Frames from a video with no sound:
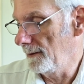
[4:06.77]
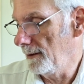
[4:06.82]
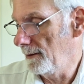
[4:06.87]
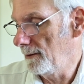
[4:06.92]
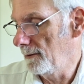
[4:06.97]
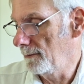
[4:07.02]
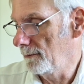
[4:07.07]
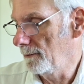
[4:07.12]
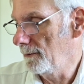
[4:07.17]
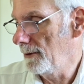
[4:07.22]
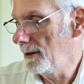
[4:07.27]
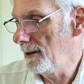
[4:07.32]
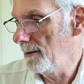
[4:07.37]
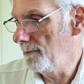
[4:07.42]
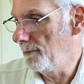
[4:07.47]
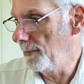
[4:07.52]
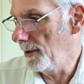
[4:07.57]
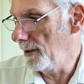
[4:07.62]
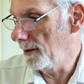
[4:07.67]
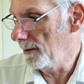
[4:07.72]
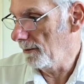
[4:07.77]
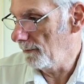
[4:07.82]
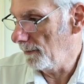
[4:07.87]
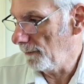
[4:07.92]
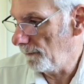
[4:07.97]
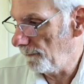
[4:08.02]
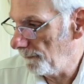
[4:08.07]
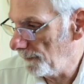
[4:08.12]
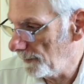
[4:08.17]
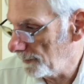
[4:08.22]
I don't really bother with
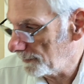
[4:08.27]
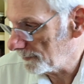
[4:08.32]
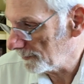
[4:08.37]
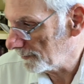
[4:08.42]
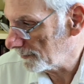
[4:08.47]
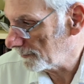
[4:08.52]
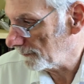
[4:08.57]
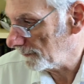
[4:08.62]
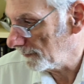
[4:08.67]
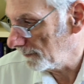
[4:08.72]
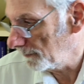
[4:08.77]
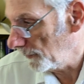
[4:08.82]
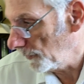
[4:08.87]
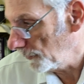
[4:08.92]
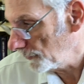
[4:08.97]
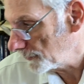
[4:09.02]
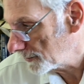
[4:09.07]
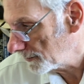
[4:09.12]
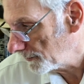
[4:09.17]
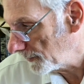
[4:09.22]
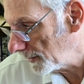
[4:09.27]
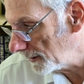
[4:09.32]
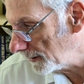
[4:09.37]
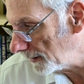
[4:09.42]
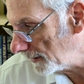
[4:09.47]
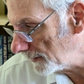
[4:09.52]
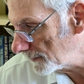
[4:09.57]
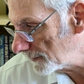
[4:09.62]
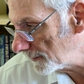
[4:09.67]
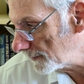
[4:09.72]
filters for most of my
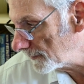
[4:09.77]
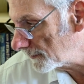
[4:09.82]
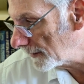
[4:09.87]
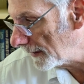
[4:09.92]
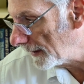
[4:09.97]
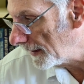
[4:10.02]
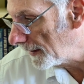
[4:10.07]
lenses,